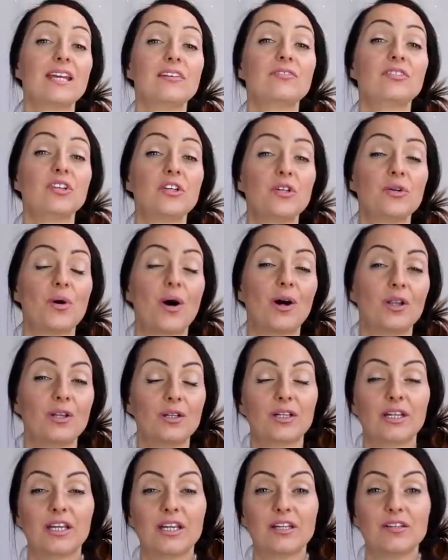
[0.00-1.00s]
If you are
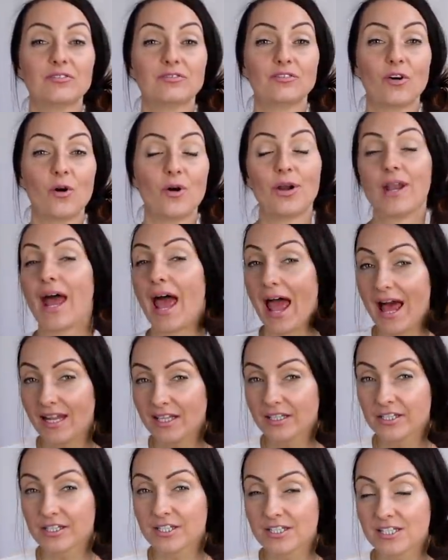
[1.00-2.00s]
looking for an
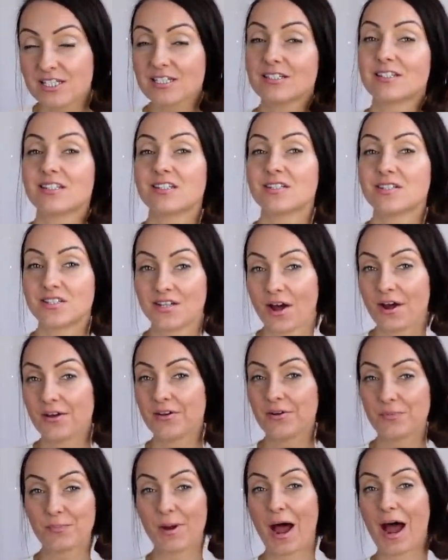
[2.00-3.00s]
elegant
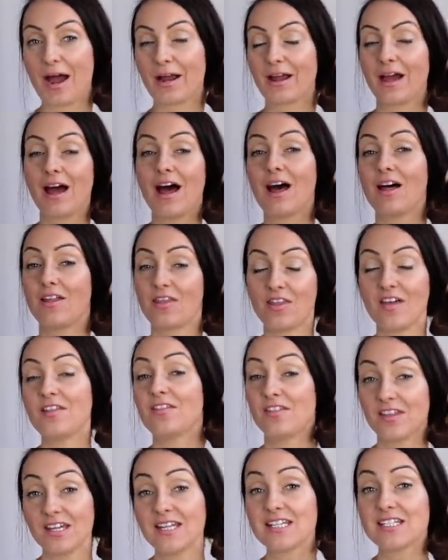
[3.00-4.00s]
designer bag,
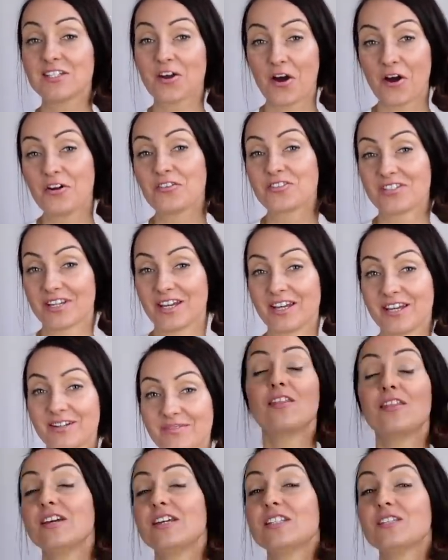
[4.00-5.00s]
then these aren't it.
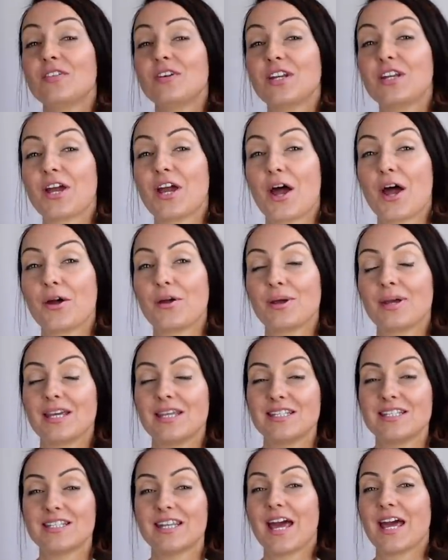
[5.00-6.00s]
This video
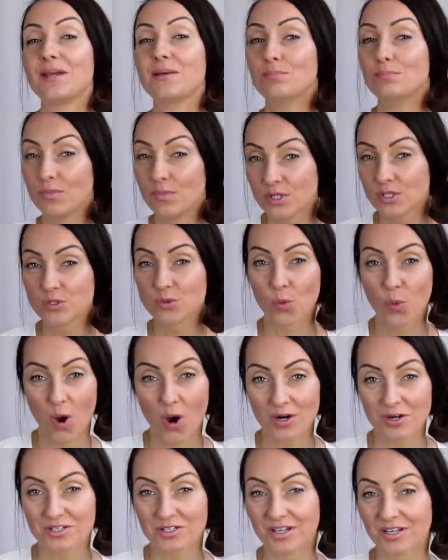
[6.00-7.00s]
is a must
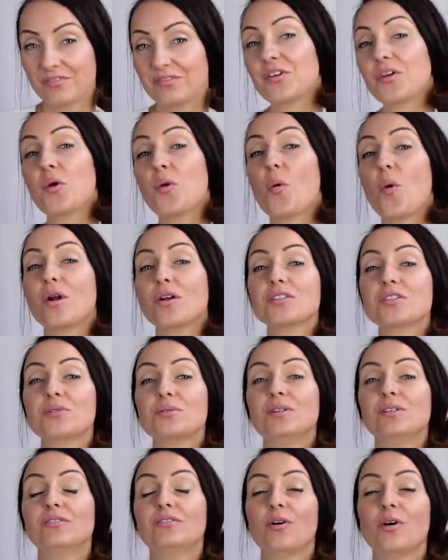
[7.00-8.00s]
watch if you want
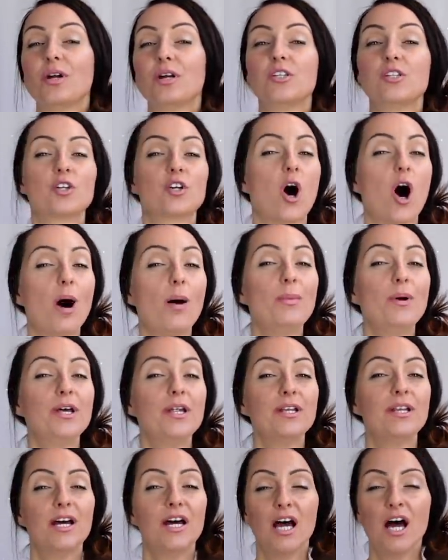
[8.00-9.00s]
to avoid
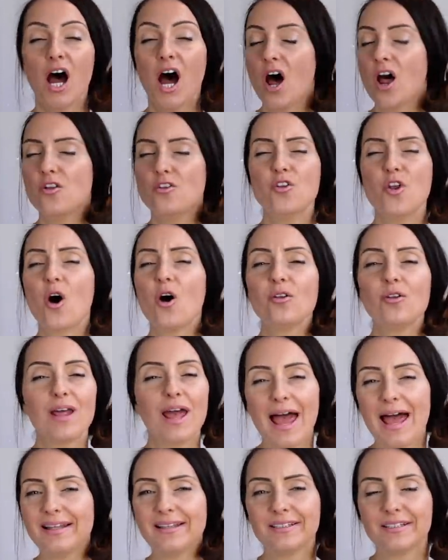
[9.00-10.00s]
common,
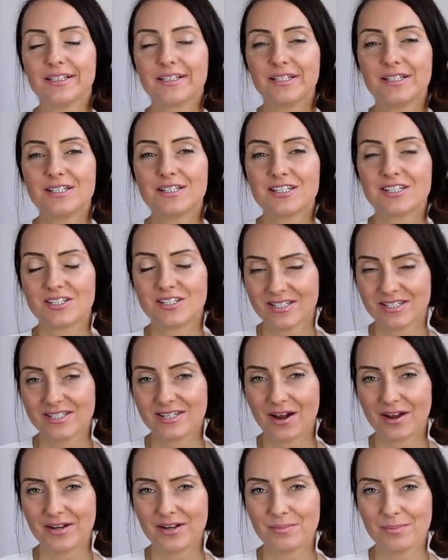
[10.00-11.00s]
non-elegant
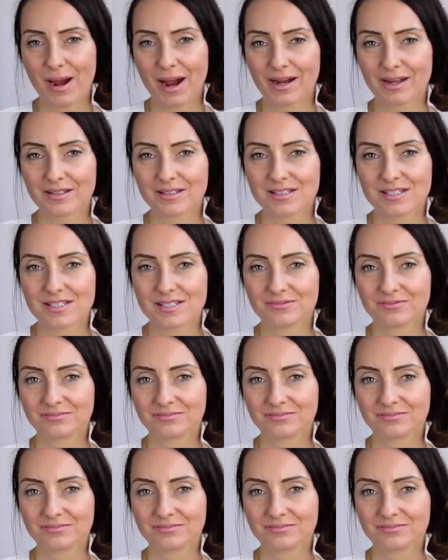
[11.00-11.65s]
designer bags.